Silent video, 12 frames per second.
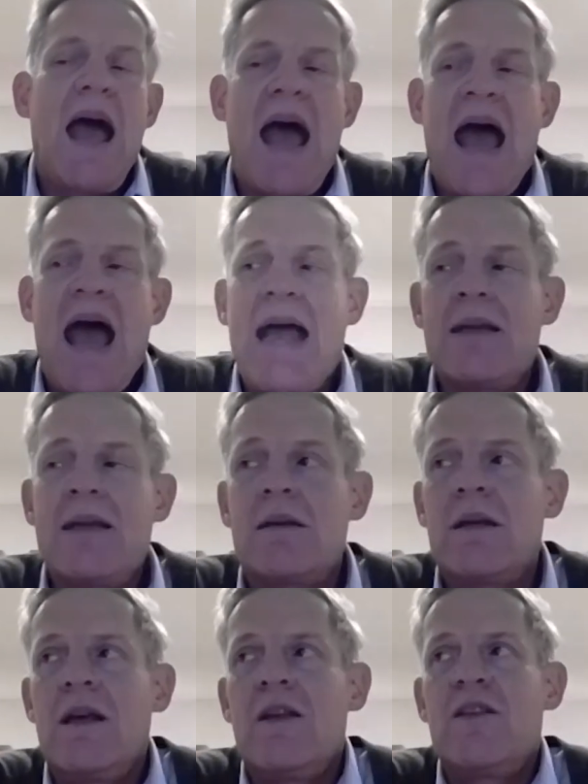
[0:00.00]
And
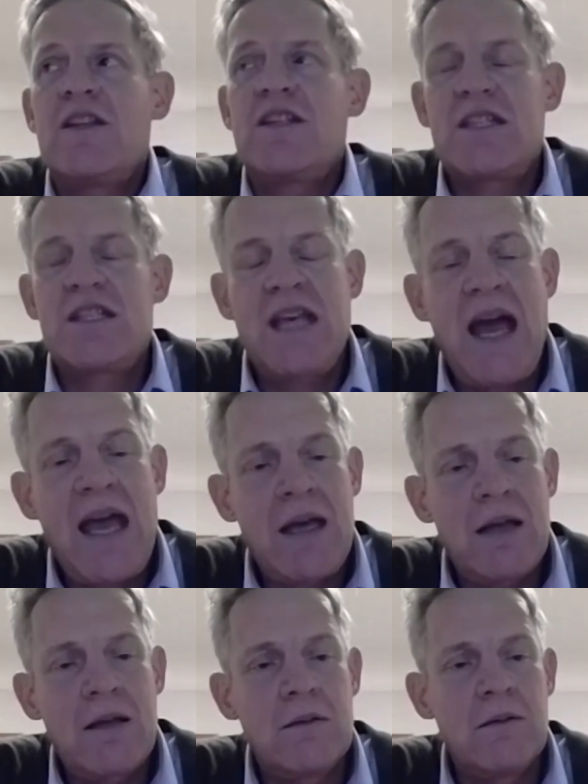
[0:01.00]
the
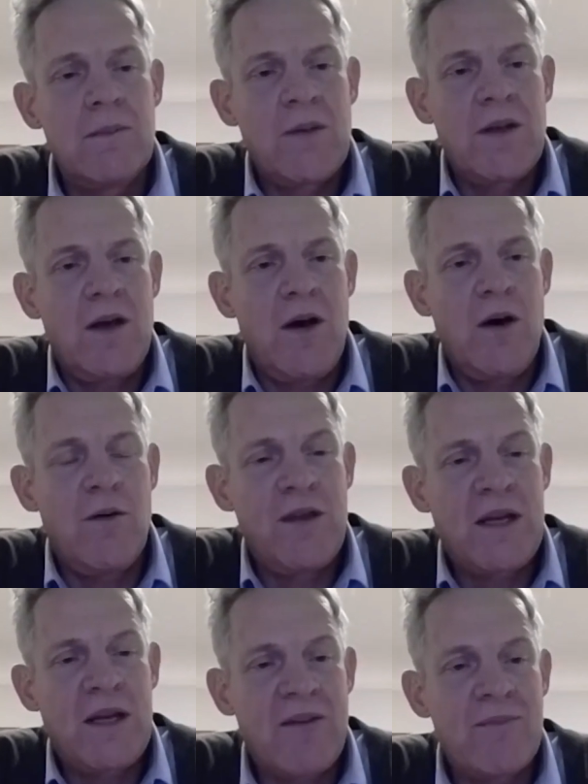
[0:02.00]
scale of
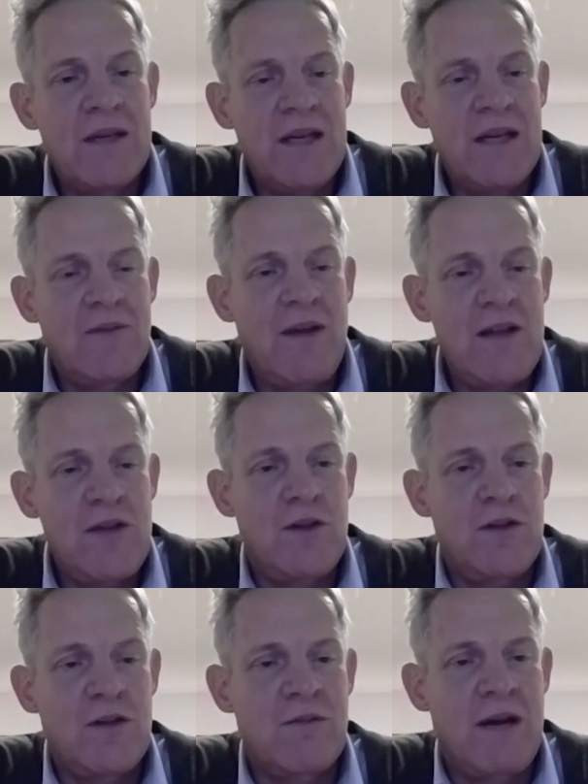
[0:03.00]
the government
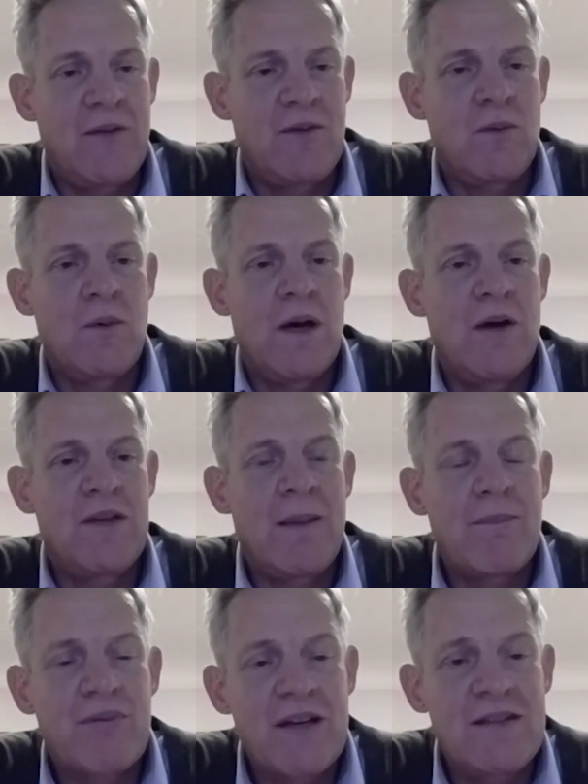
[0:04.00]
interventions around the world, the
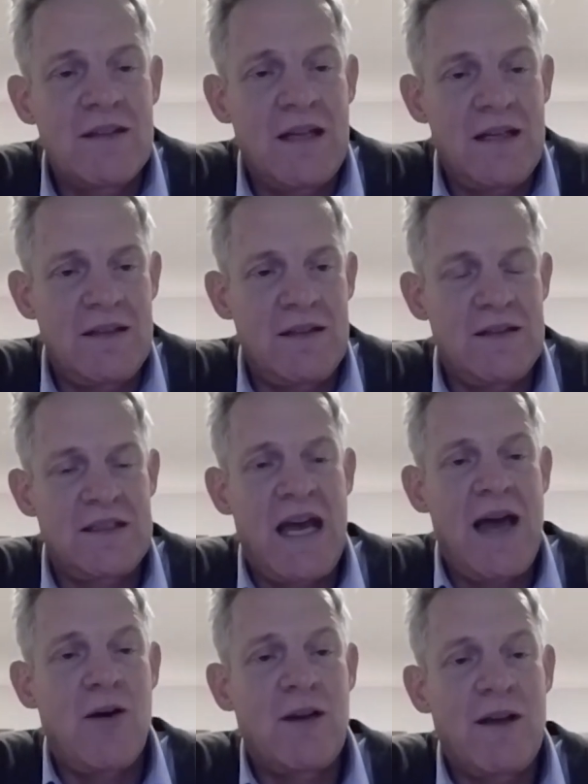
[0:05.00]
unprecedented
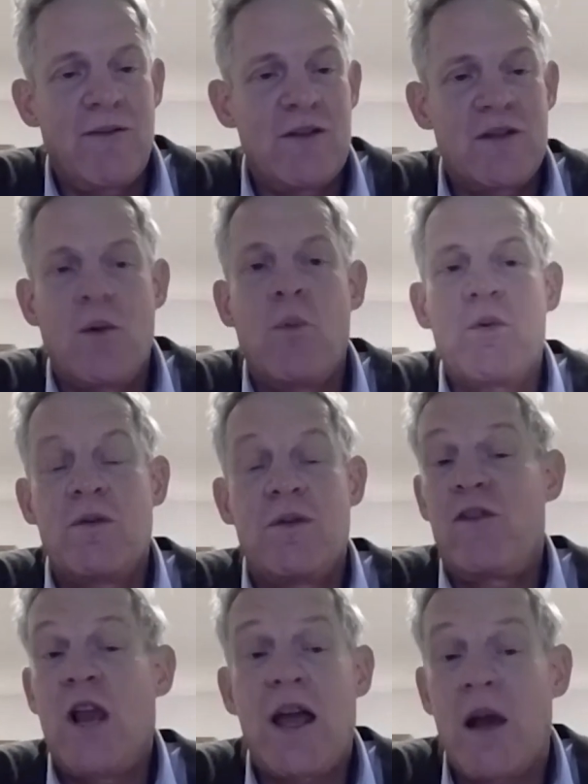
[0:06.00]
scale, give us a sort of,
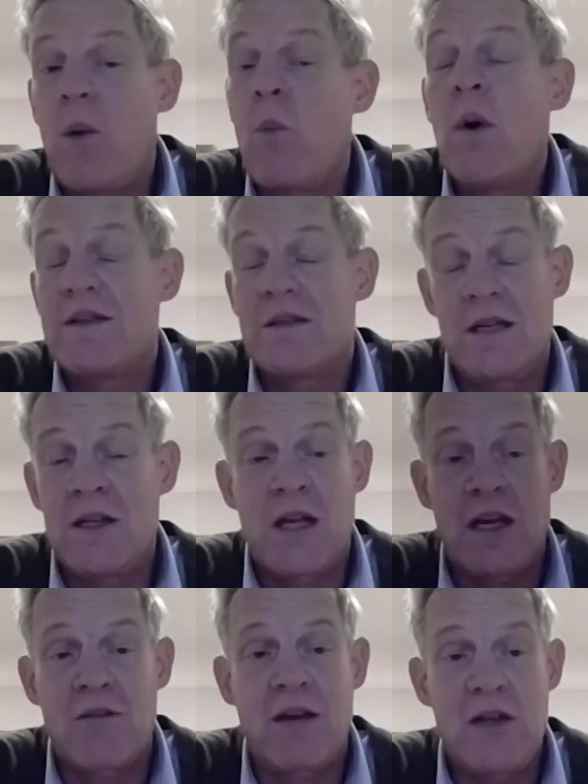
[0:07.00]
if you like, a once in a
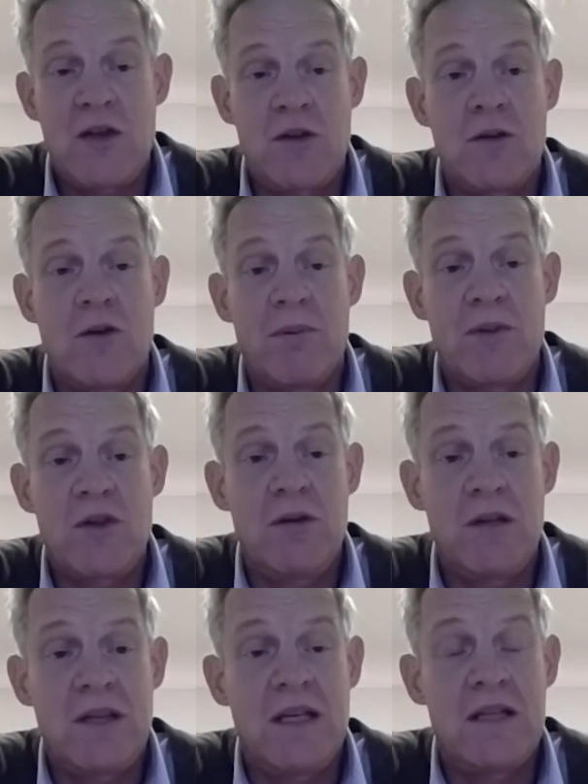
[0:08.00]
generation
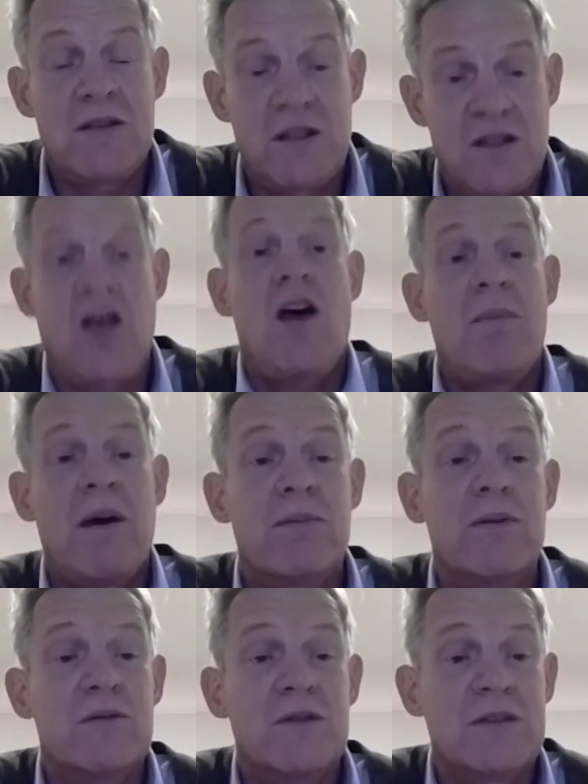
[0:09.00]
opportunity to turbo
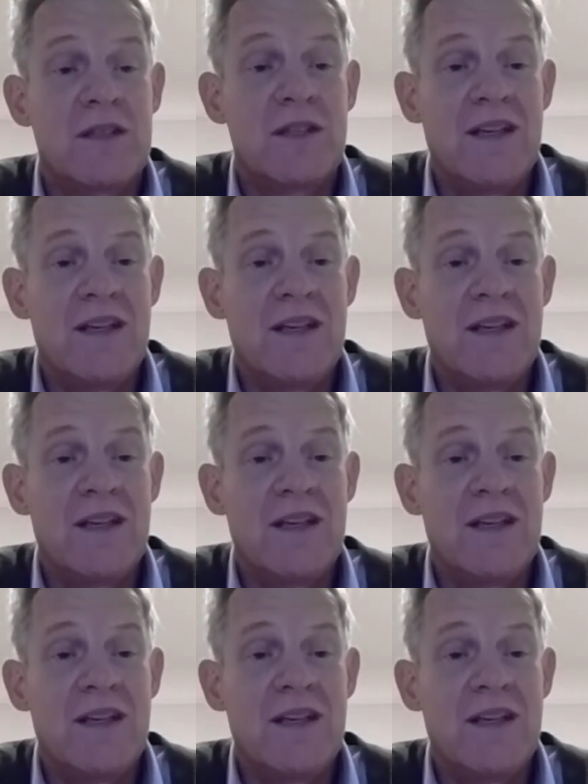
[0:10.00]
boost